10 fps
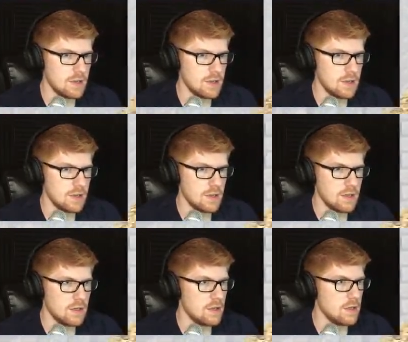
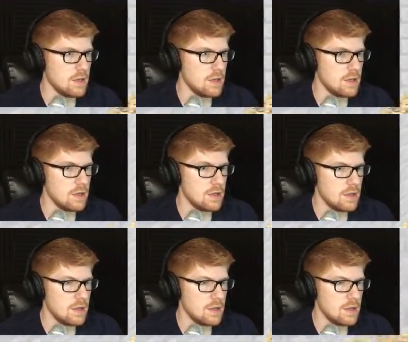
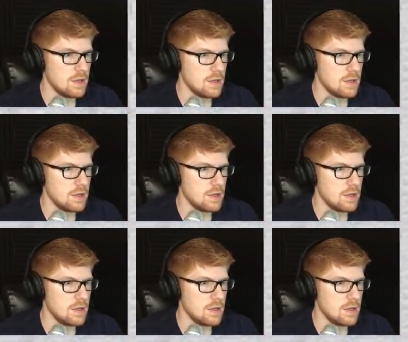Nobody speaks.